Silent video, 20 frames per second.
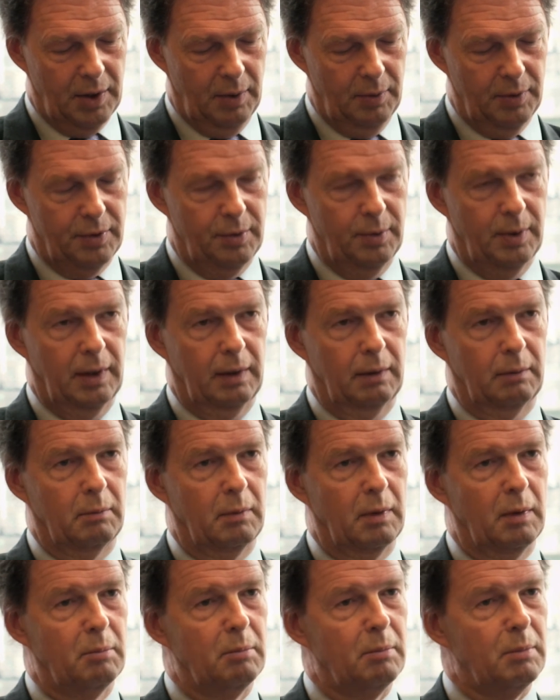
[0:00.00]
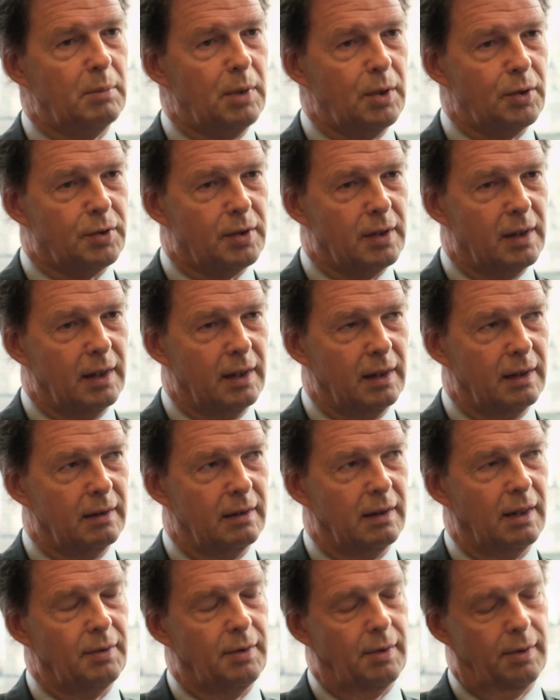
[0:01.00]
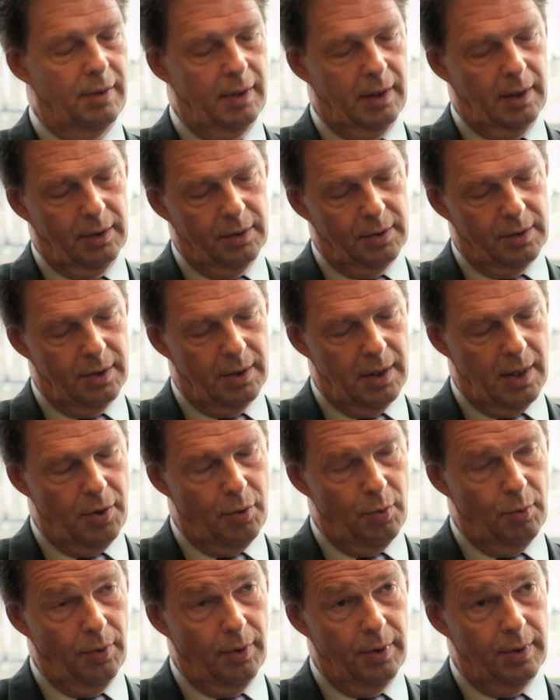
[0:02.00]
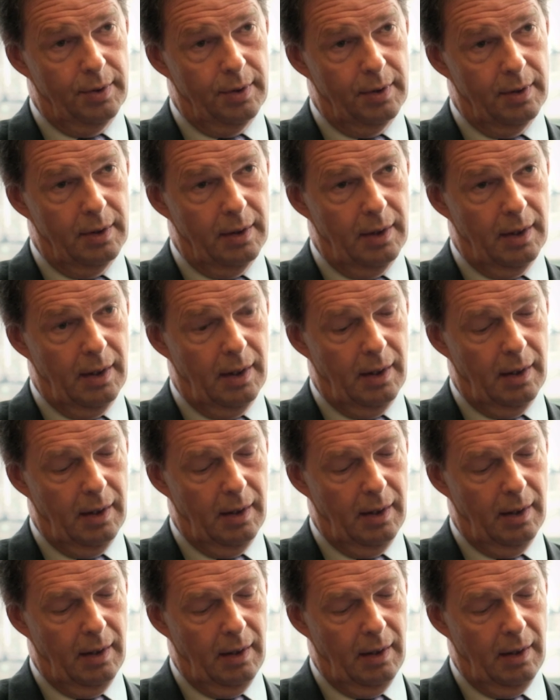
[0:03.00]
I was doing mostly other things, and I thought that